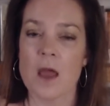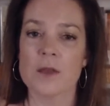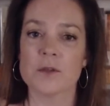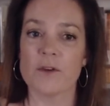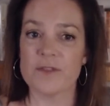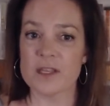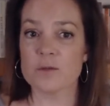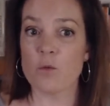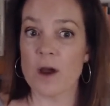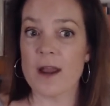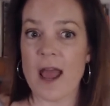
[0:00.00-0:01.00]
so if this
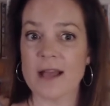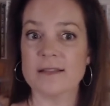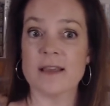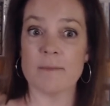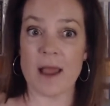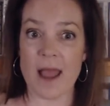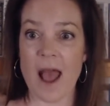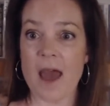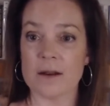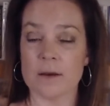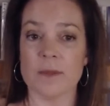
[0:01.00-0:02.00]
one asset my
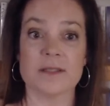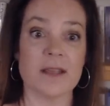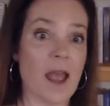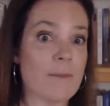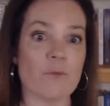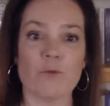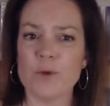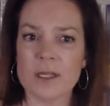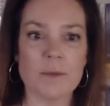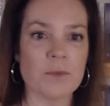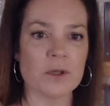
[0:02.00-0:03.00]
atom let's say i'm
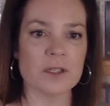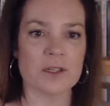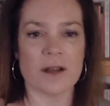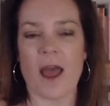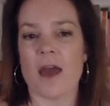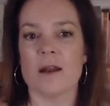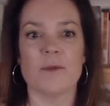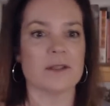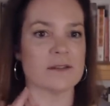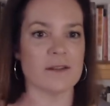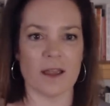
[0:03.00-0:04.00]
really bullish on atom
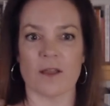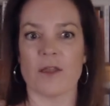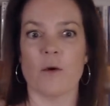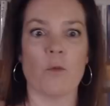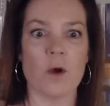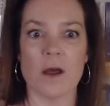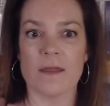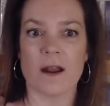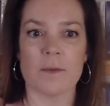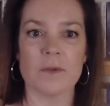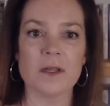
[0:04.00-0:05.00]
it's like the one
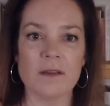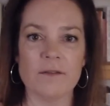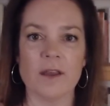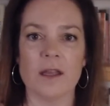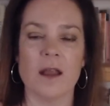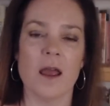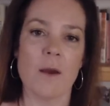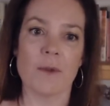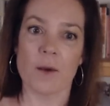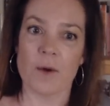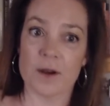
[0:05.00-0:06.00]
that i believe in
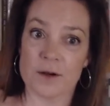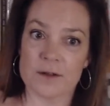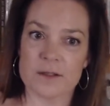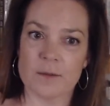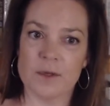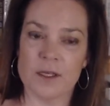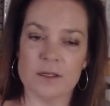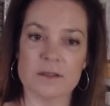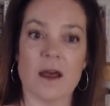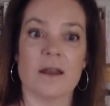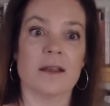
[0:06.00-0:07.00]
but i want to earn some
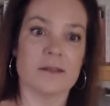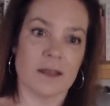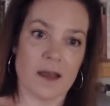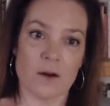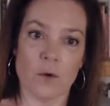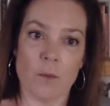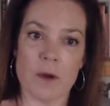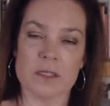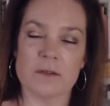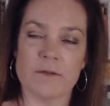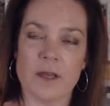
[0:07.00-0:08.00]
yield on it because i got a whole
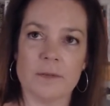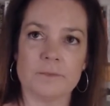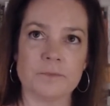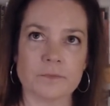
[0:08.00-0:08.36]
bunch of it